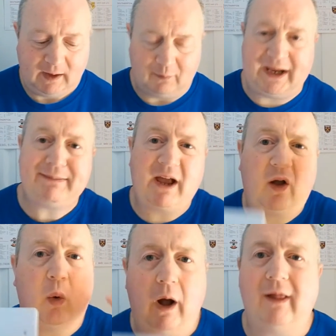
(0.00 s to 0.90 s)
When I mean
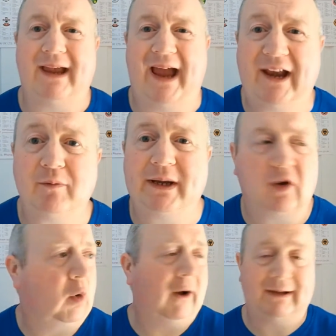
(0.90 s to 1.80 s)
quality, I don't mean the
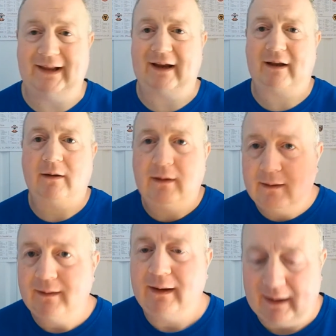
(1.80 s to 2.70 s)
quality like
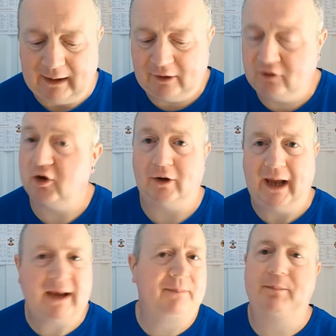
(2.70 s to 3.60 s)
he's good,
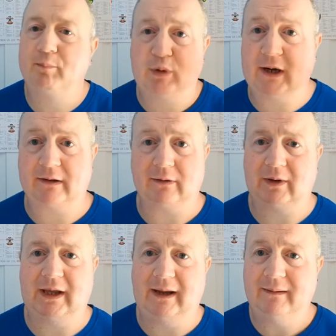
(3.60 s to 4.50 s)
he's brilliant,
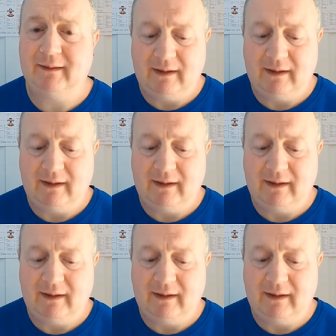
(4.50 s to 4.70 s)
okay?